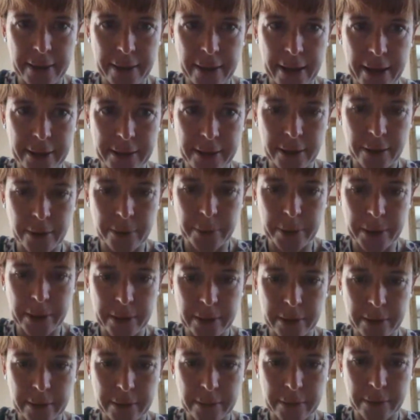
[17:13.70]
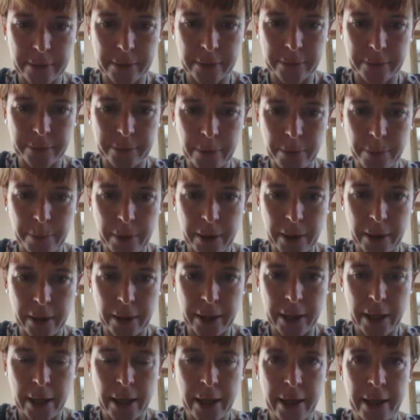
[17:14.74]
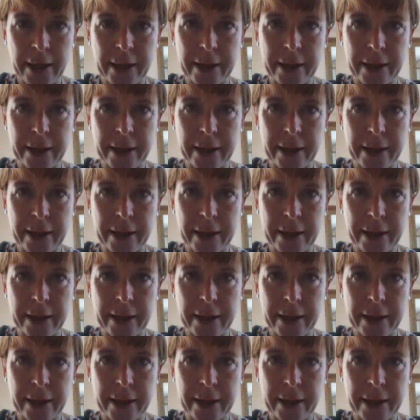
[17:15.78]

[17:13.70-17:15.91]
In there, so I can reply.